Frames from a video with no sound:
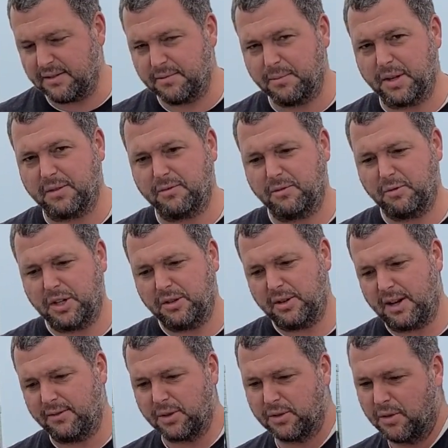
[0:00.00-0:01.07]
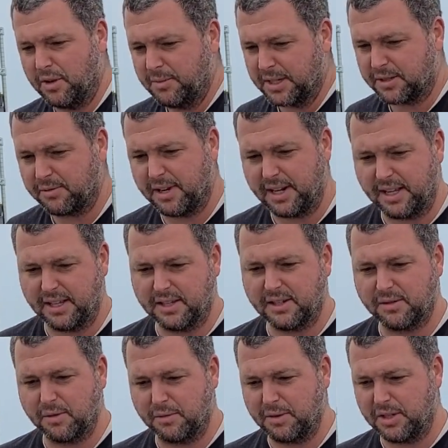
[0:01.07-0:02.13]
But we do have the soil mix ready. This
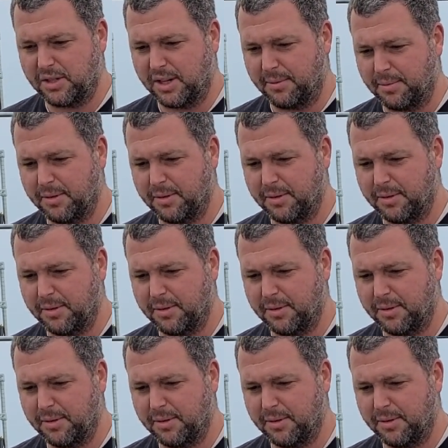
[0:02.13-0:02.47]
is what we ship,